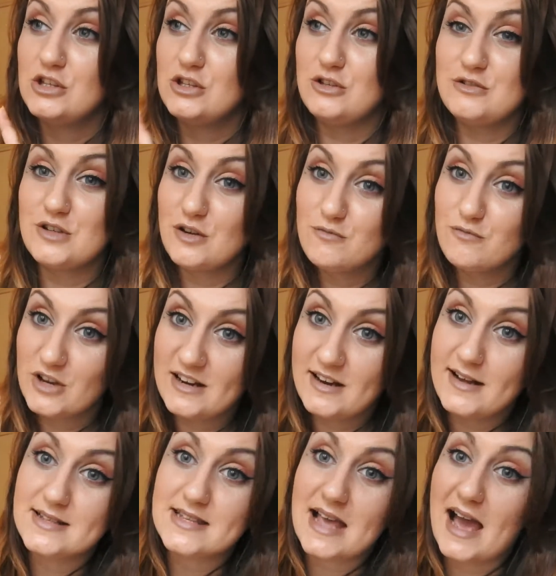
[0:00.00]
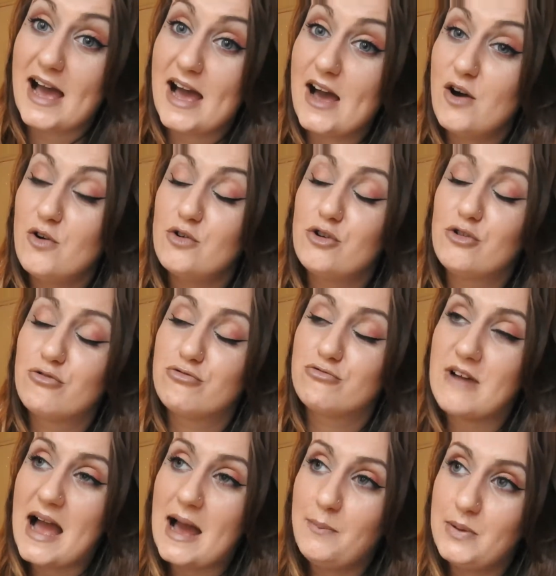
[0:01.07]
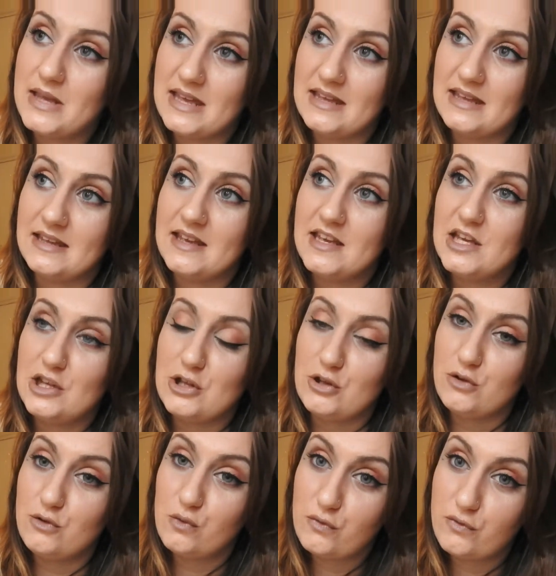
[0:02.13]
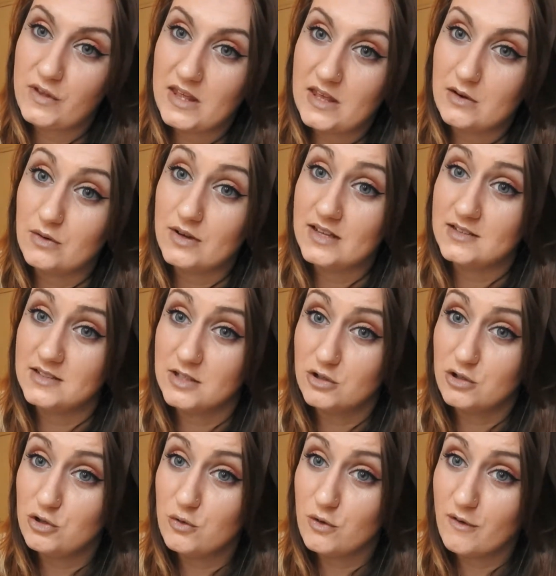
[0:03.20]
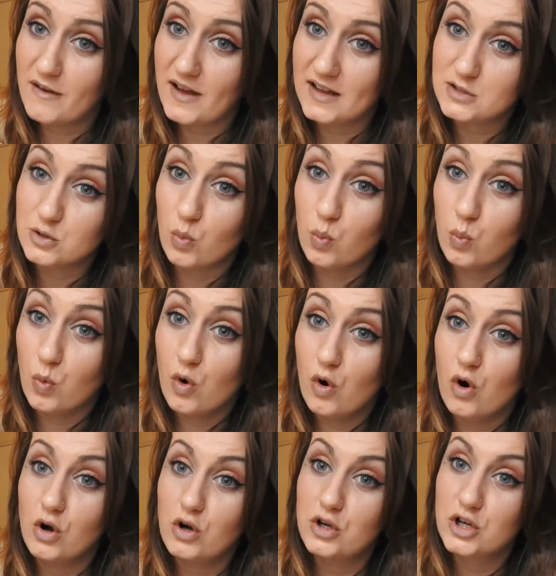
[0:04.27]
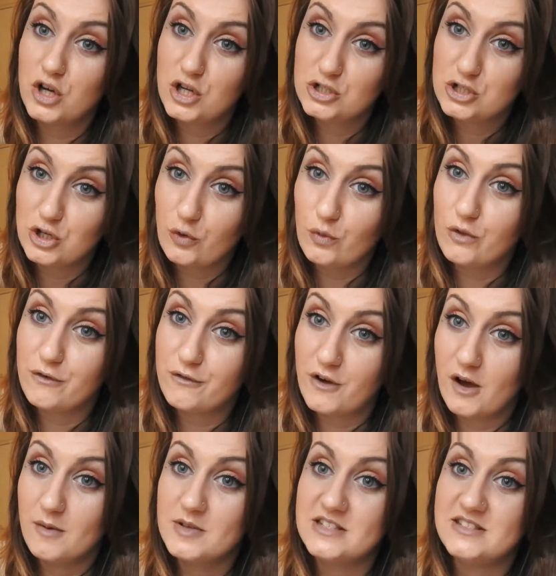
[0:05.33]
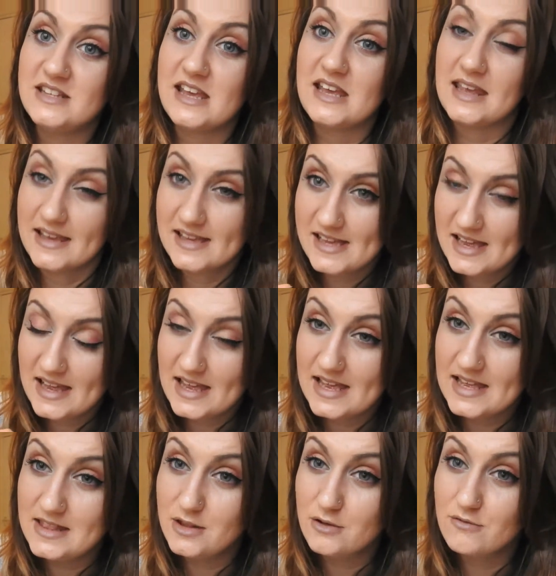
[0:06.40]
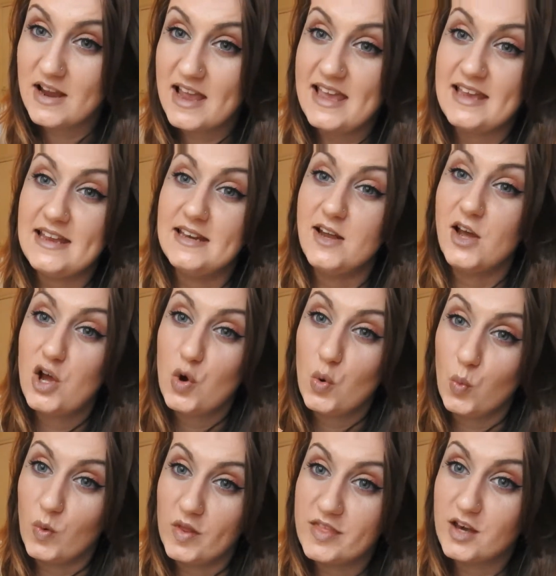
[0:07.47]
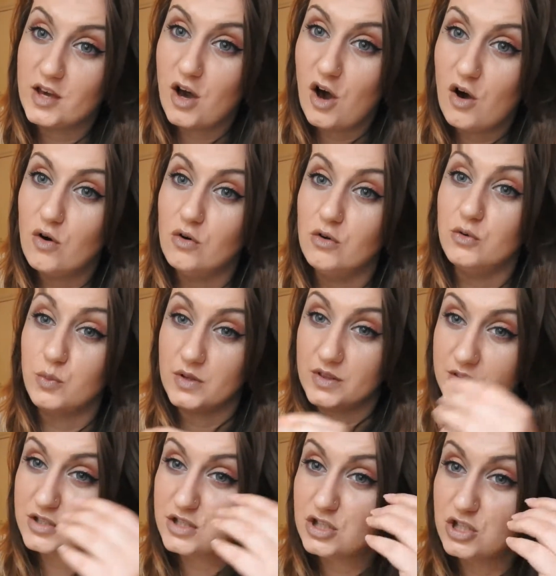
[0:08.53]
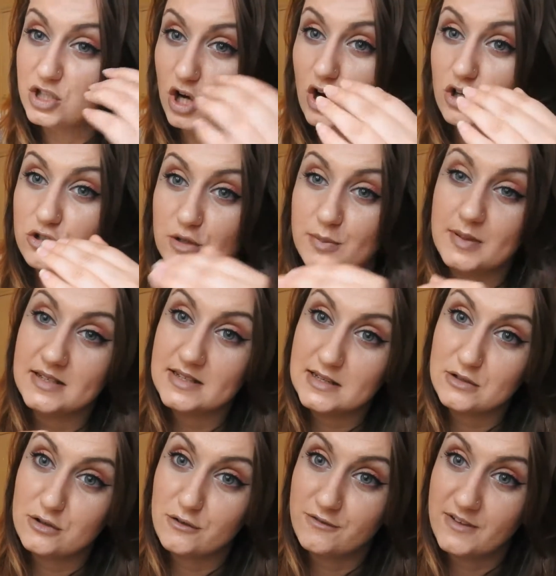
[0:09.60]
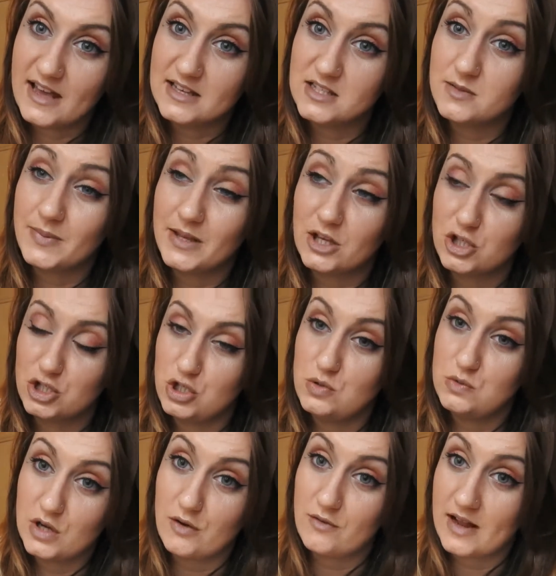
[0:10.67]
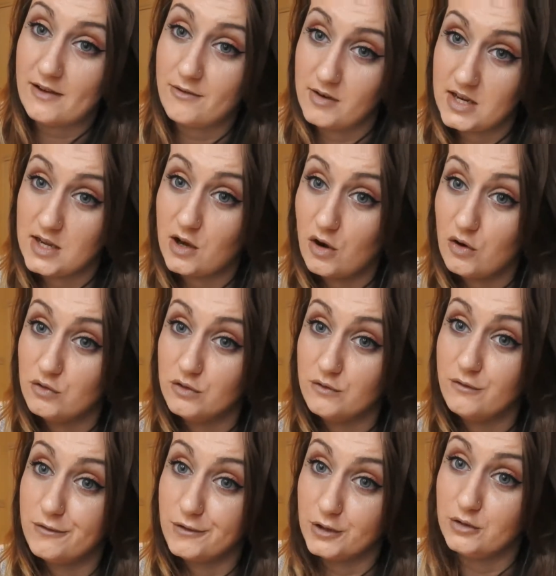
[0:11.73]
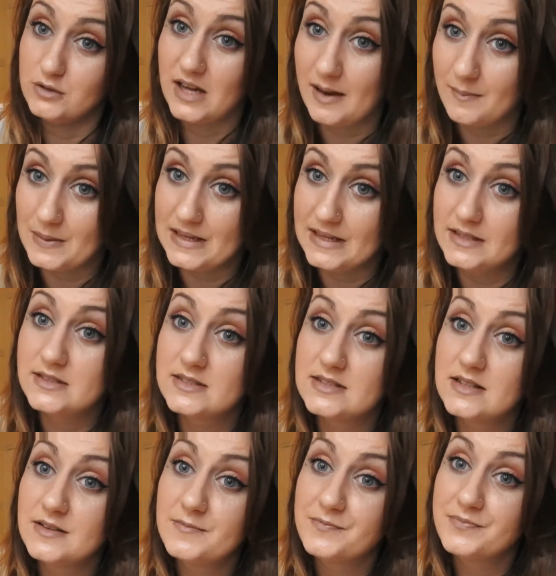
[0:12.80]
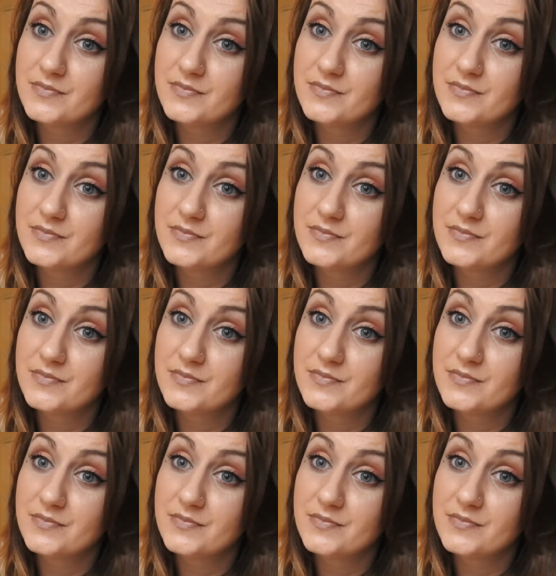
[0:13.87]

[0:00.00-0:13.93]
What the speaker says: You don't realise how crappy you feel until you have had to walk to the pharmacy in the rain with a cold, with snot dripping down your face because you don't have any cold and flu tablets.